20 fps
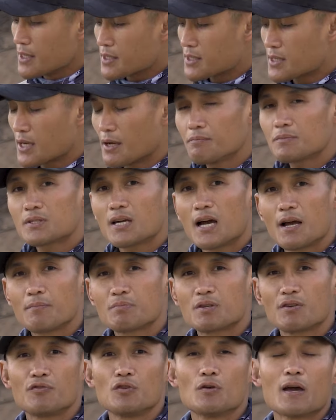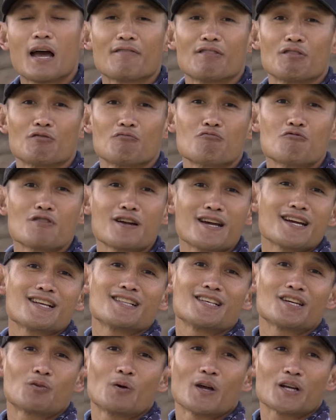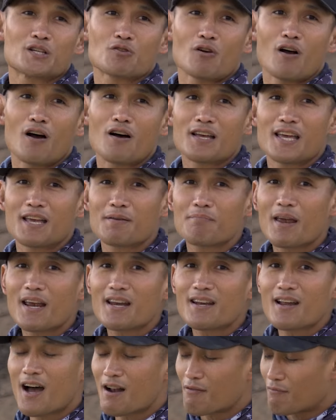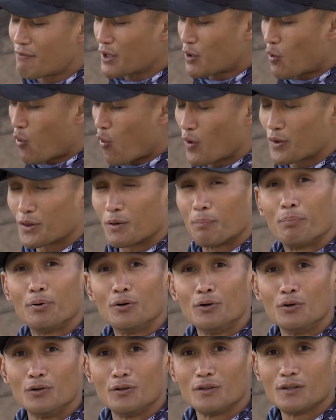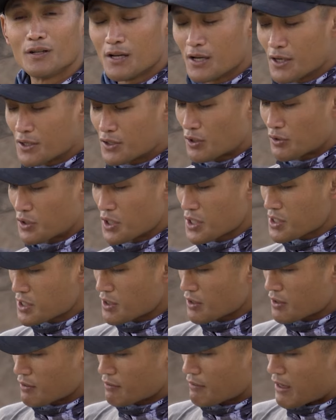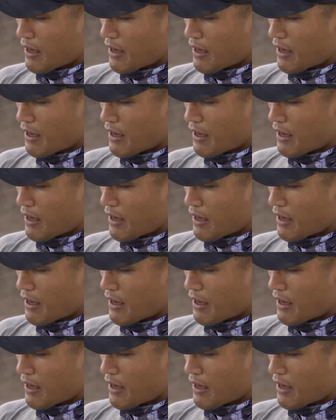sometimes if you have a really quick draw, it may not record the pull. So just to